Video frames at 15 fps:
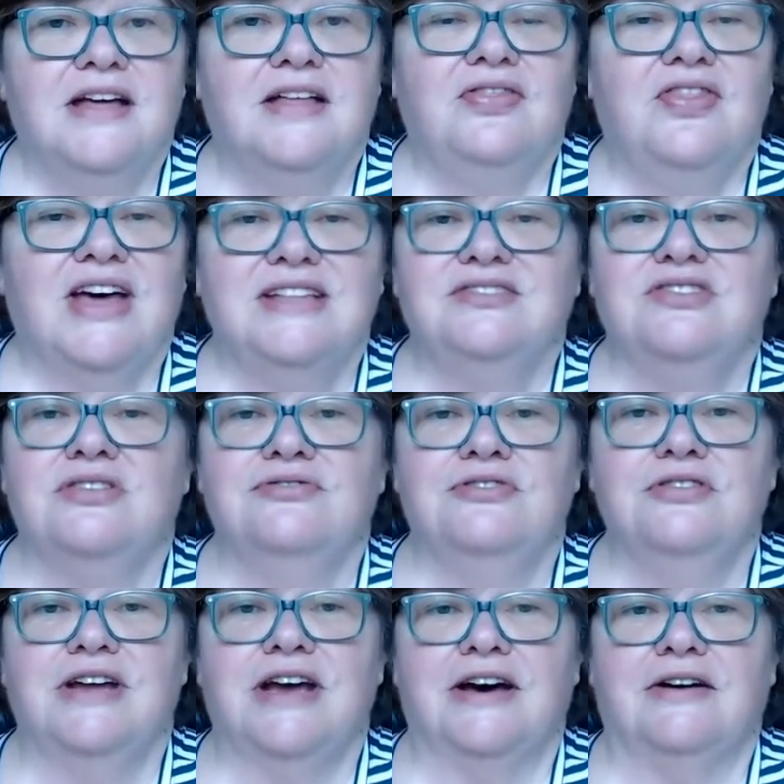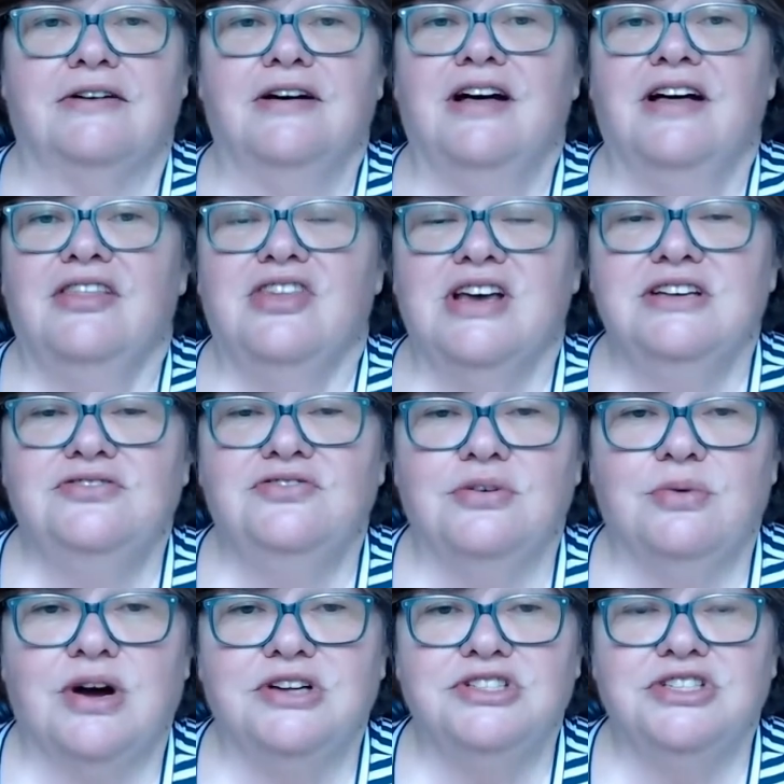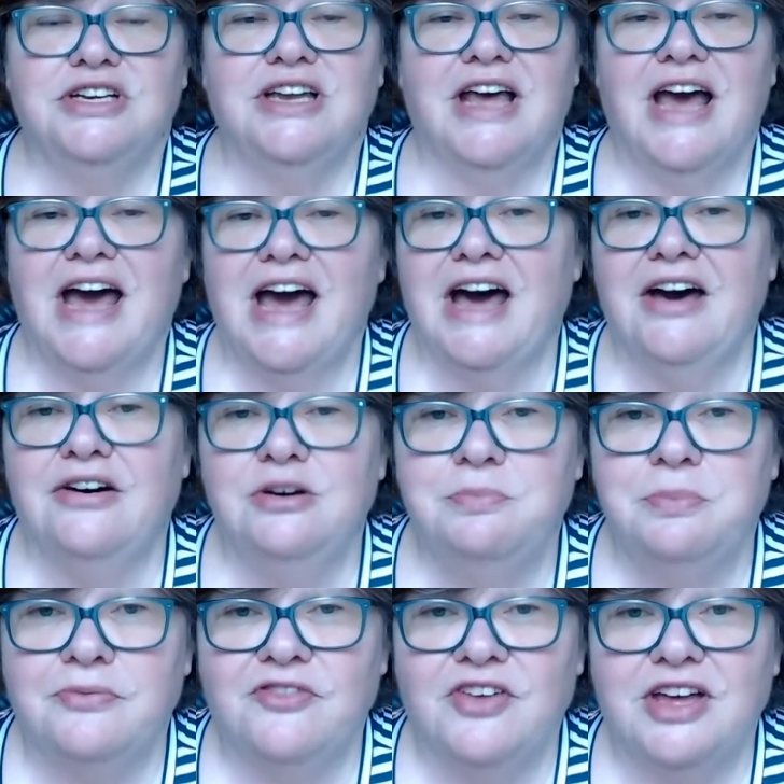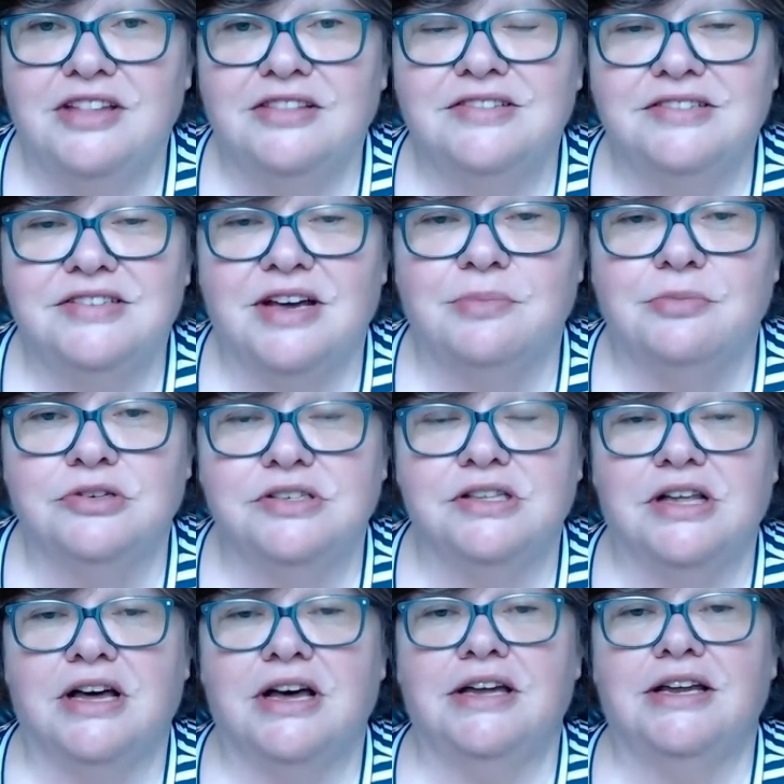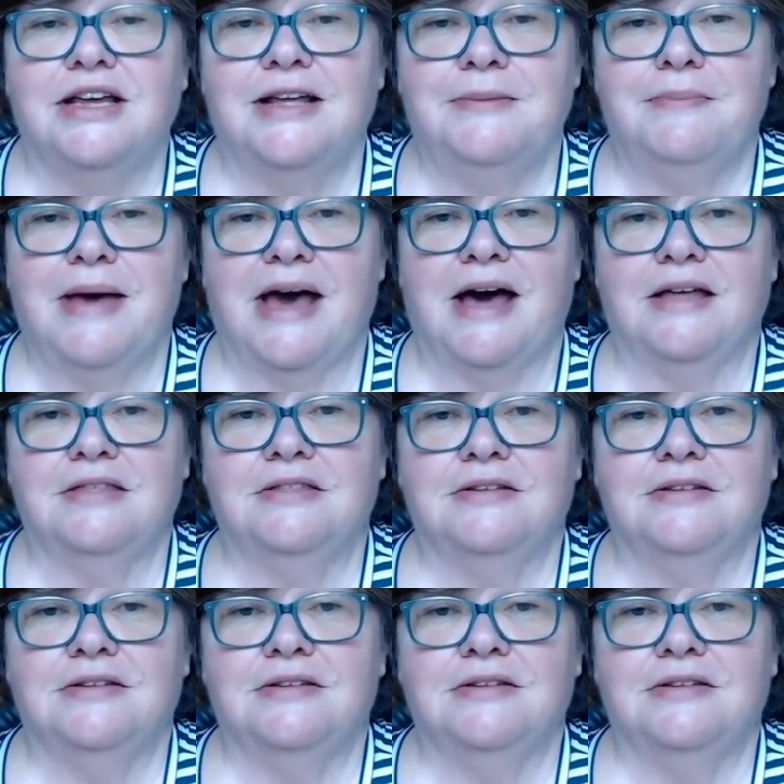That's all for now. Thanks for watching How to Prevent Summer Slide in Math.